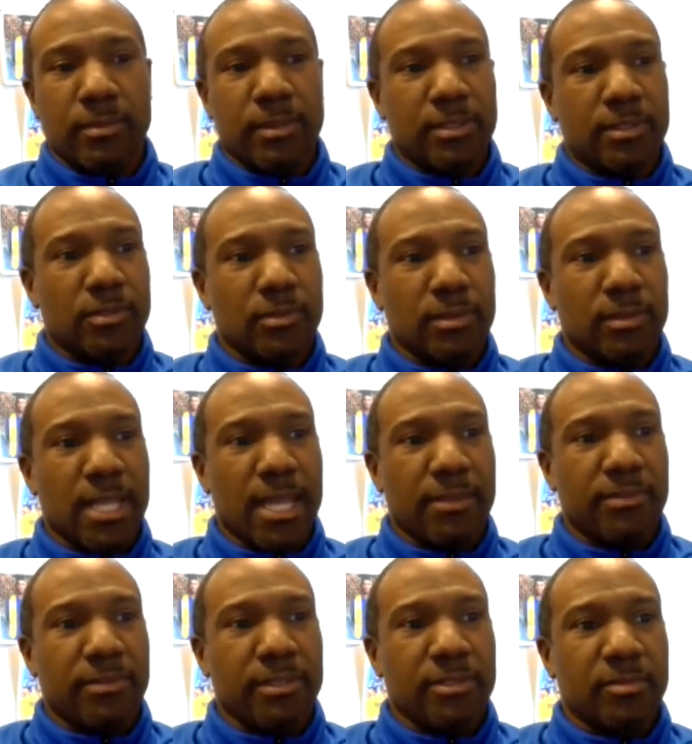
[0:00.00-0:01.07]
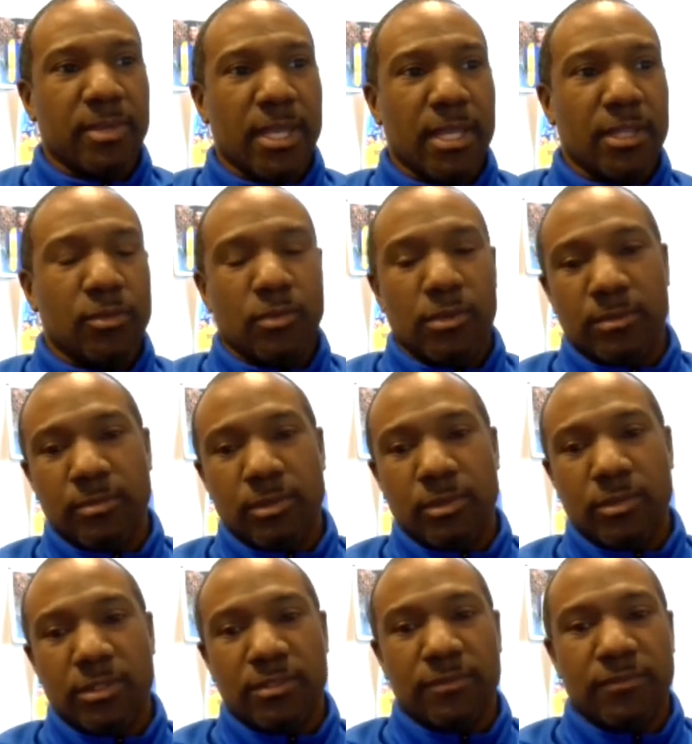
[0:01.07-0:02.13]
with student athletes, man. You want to
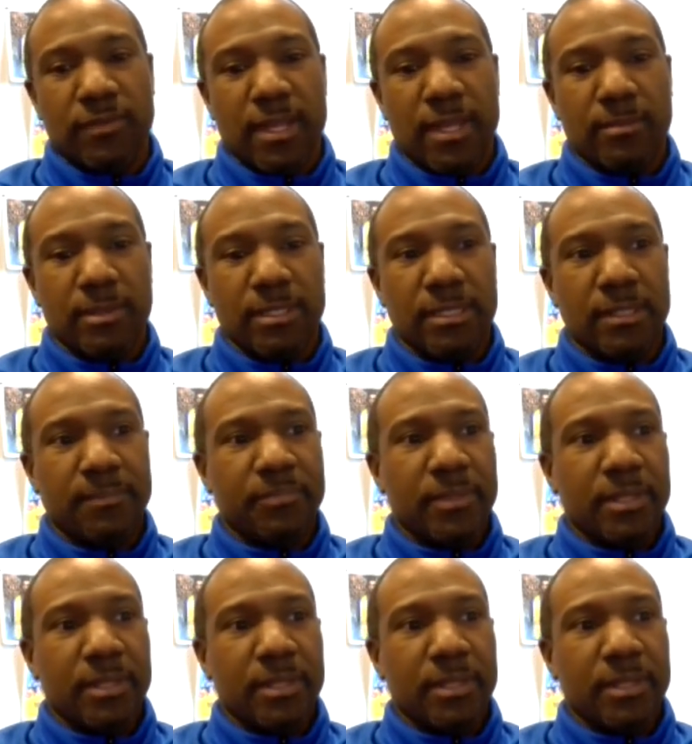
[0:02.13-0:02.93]
be with your family.